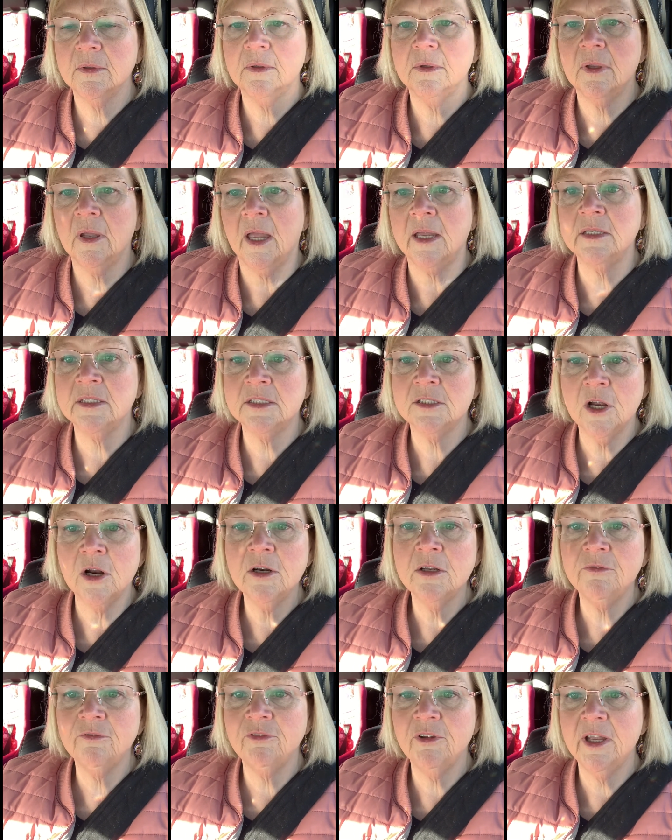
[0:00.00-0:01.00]
I
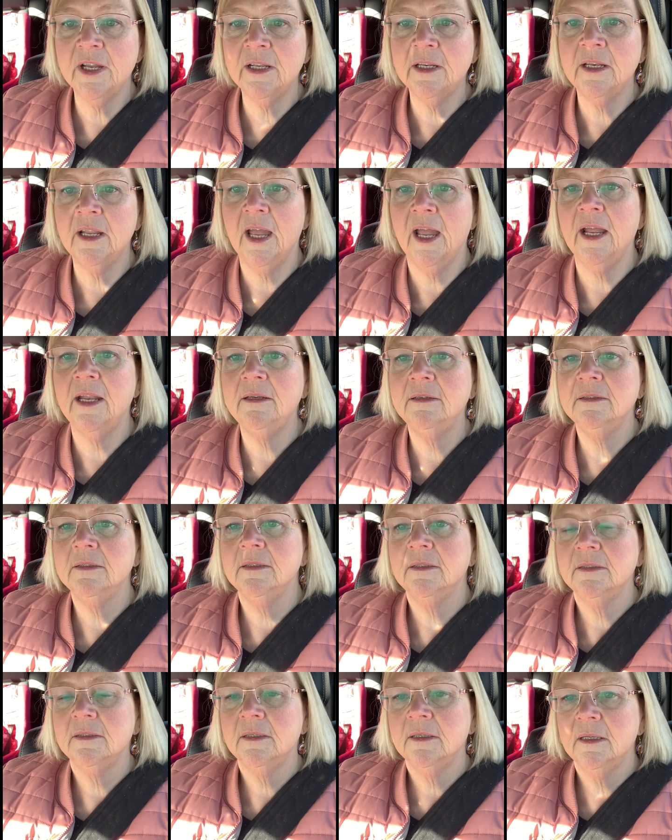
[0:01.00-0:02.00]
started flecainide,
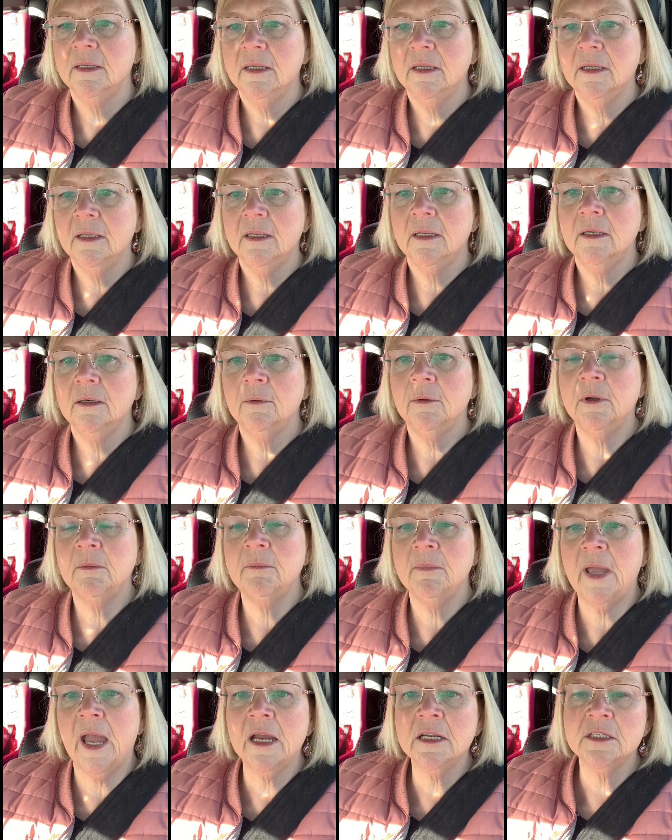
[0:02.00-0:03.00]

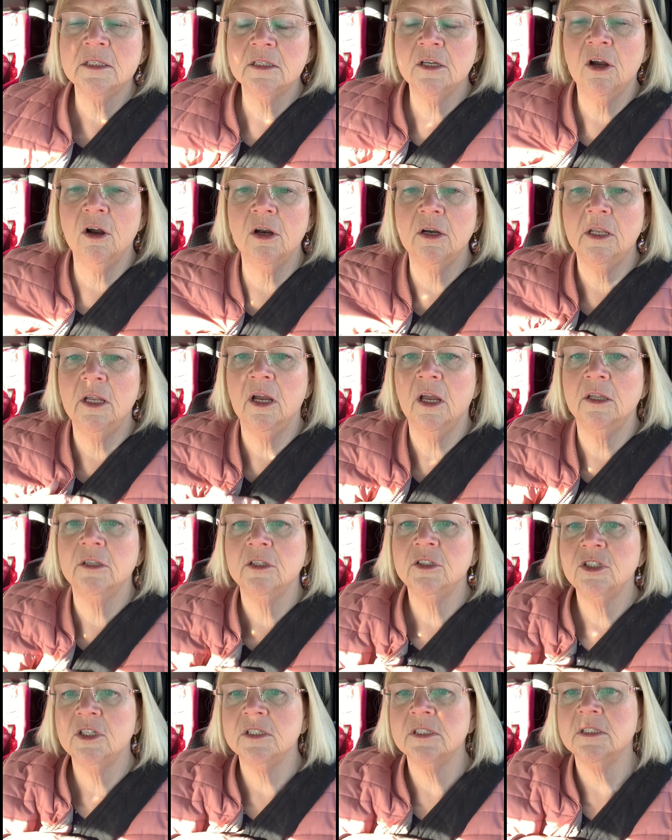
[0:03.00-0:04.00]
went back to the
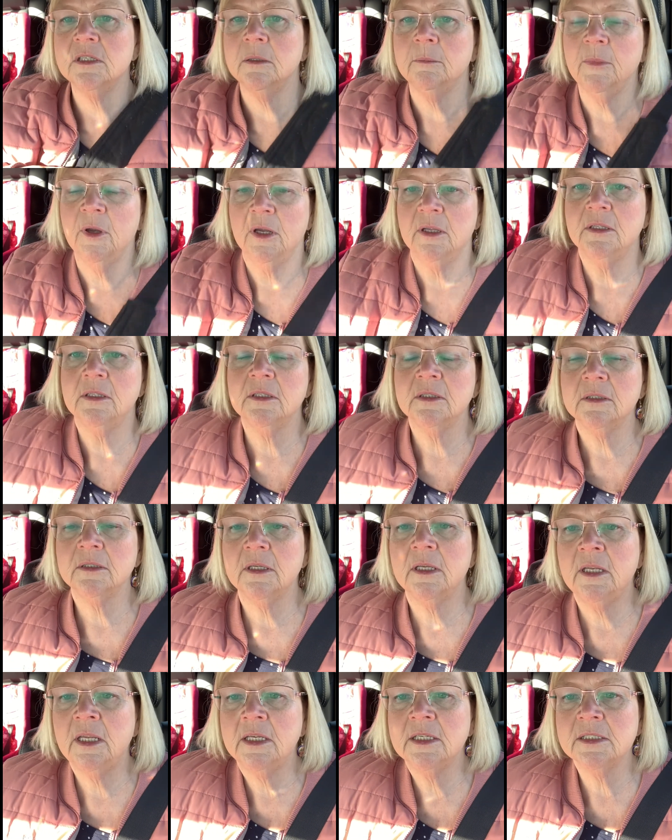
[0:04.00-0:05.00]
cardiologist in a month,
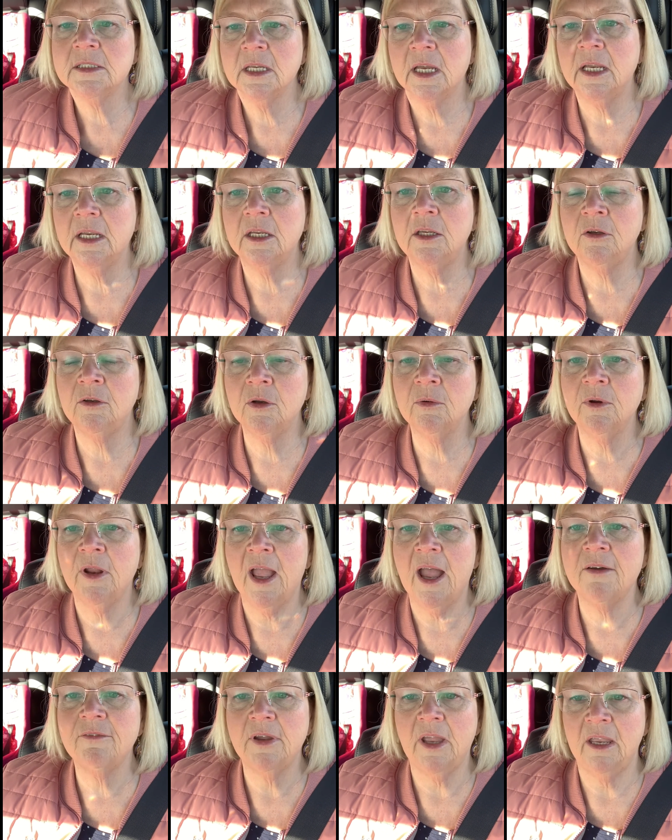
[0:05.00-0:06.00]
and he's like, you don't
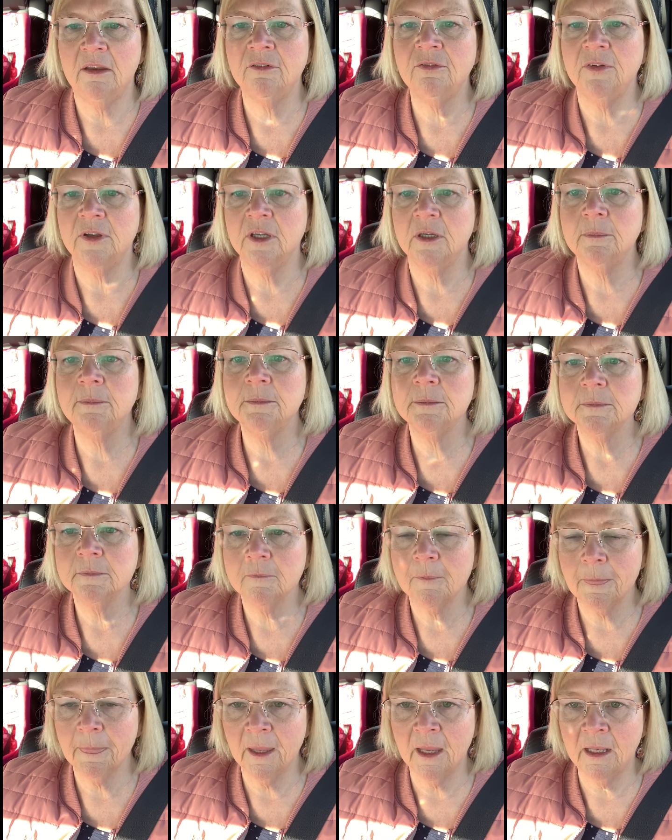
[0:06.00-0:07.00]
have AFib
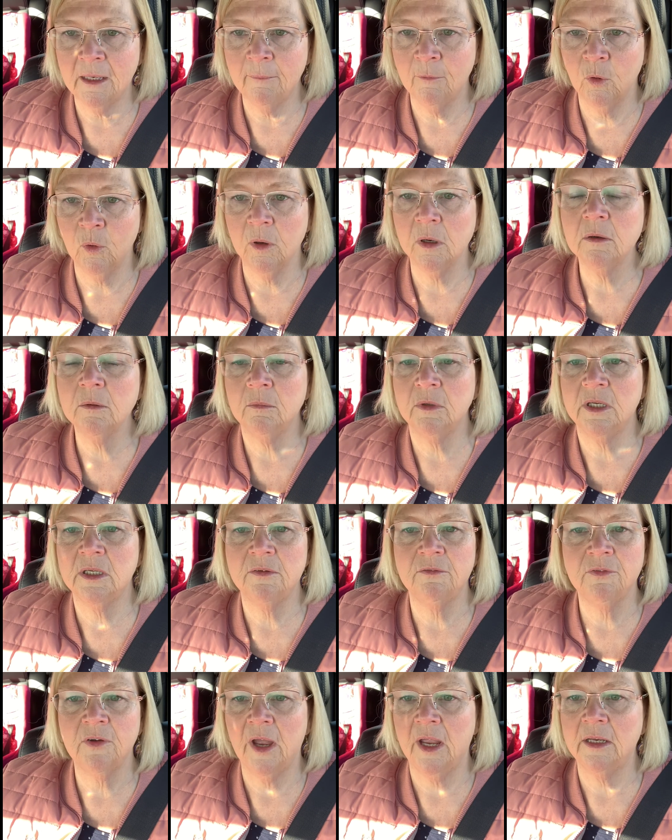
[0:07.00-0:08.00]
anymore. We
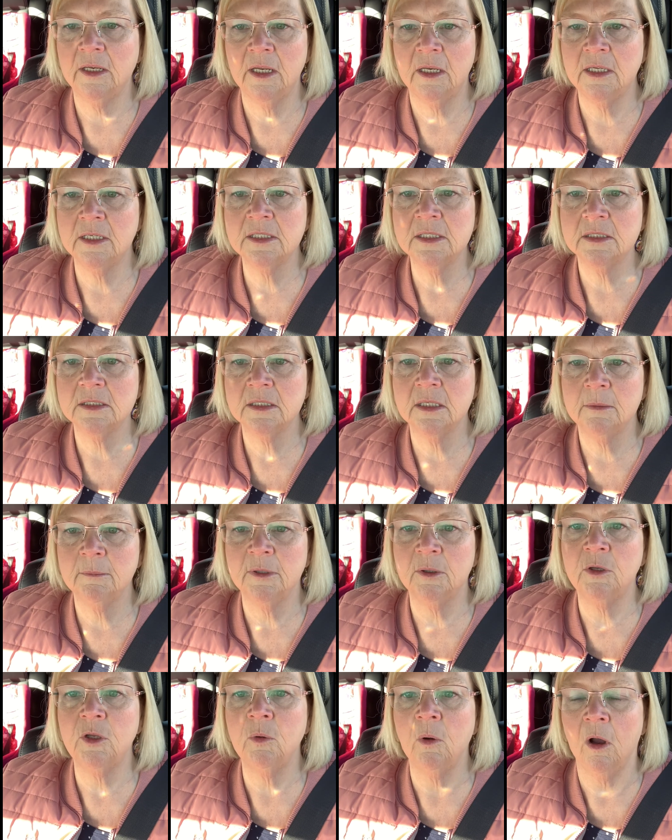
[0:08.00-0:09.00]
didn't find any,
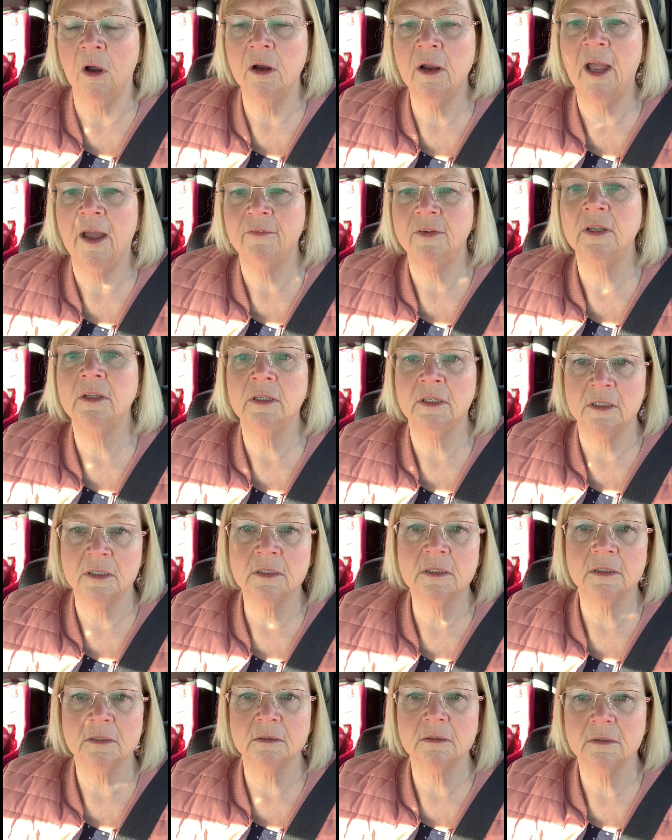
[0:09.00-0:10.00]
but you are having
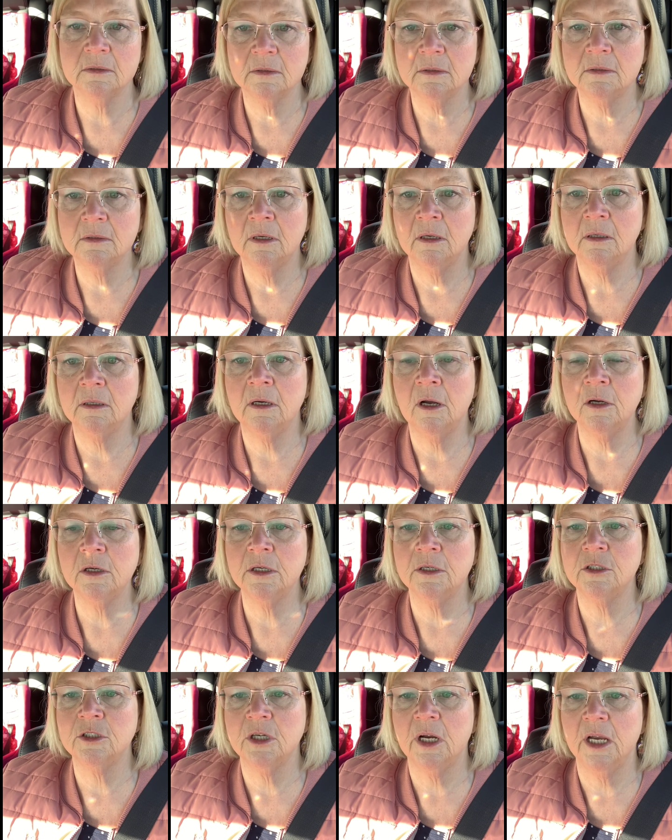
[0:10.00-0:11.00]
these heart
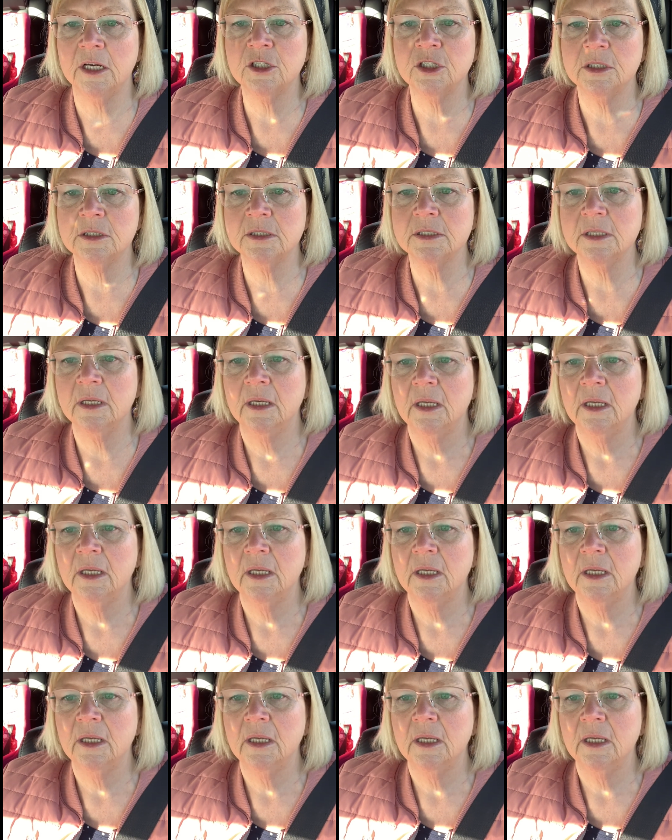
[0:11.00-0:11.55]
contractions.